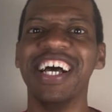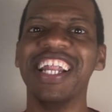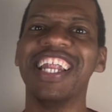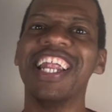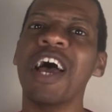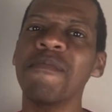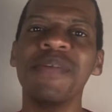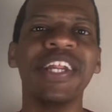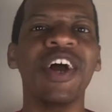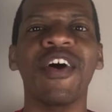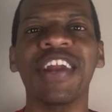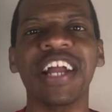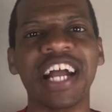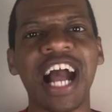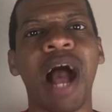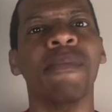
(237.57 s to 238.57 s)
Let me know in
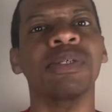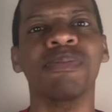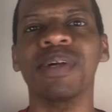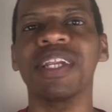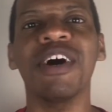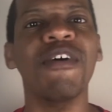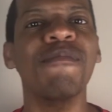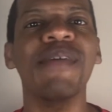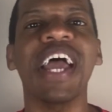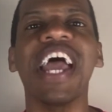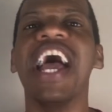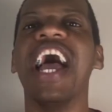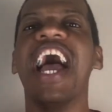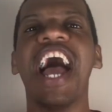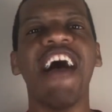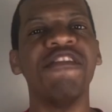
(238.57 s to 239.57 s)
the comments below, man.
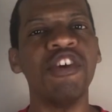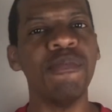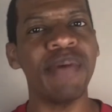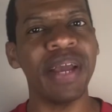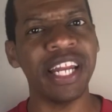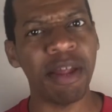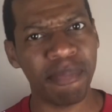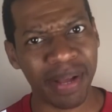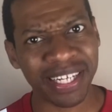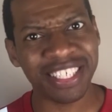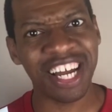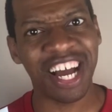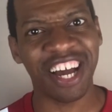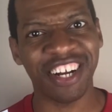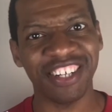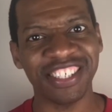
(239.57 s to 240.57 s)
Have you been to
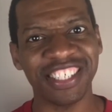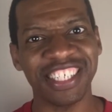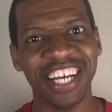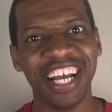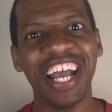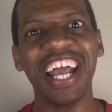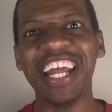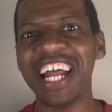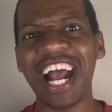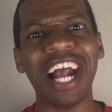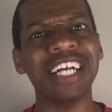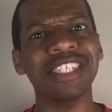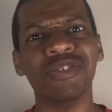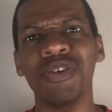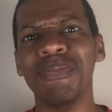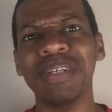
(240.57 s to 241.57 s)
McDonald's and the
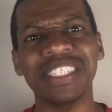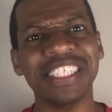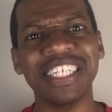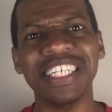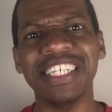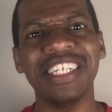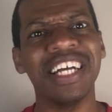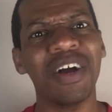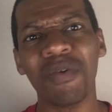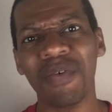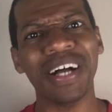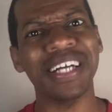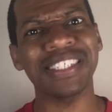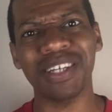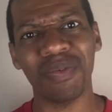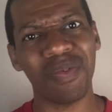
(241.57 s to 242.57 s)
ice cream machine
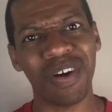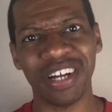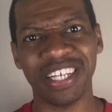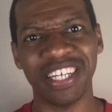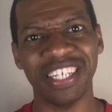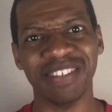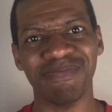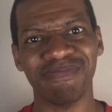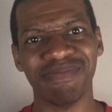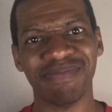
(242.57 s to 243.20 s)
wasn't working?